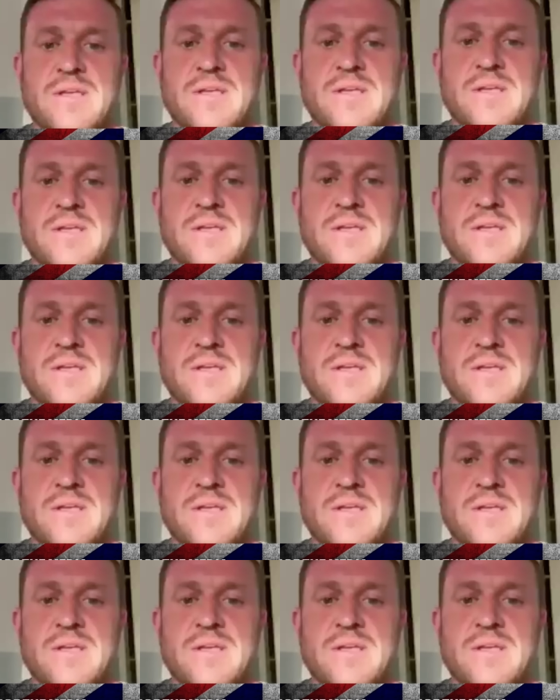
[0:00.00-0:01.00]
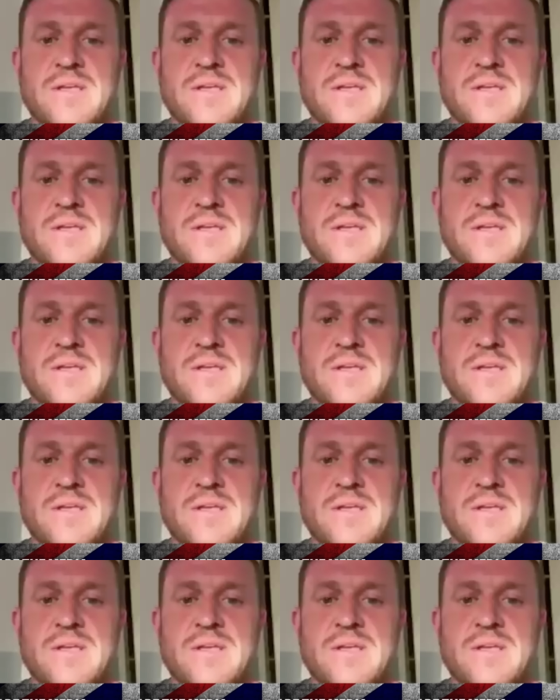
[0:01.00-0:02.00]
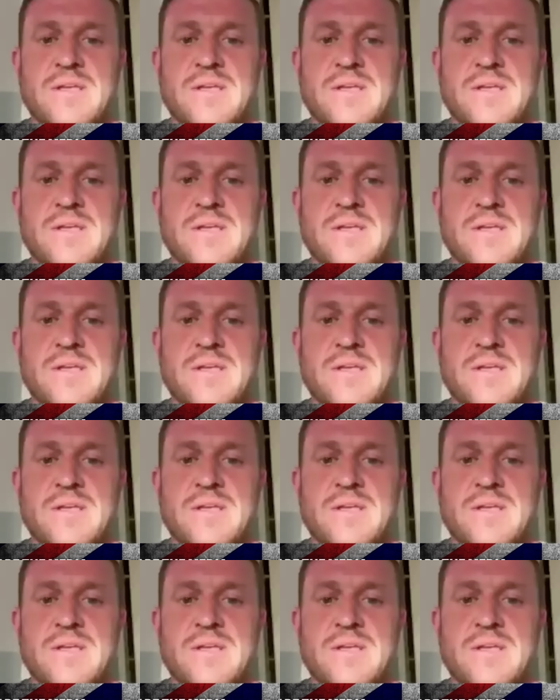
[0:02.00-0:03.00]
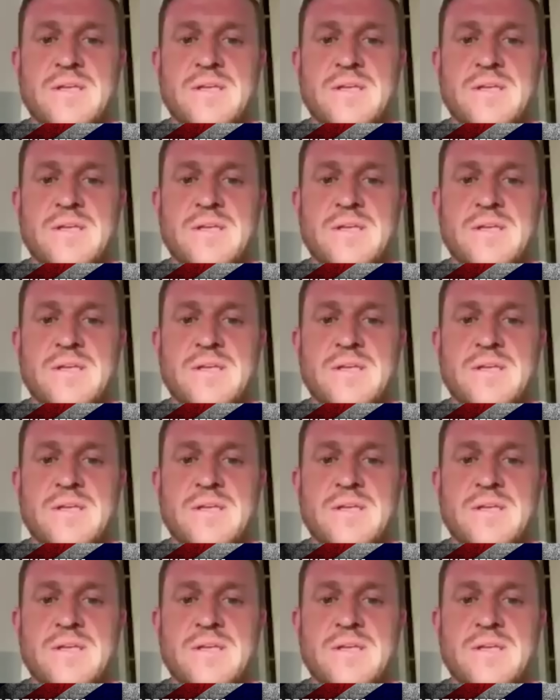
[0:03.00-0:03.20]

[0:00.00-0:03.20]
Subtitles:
This person isn't speaking.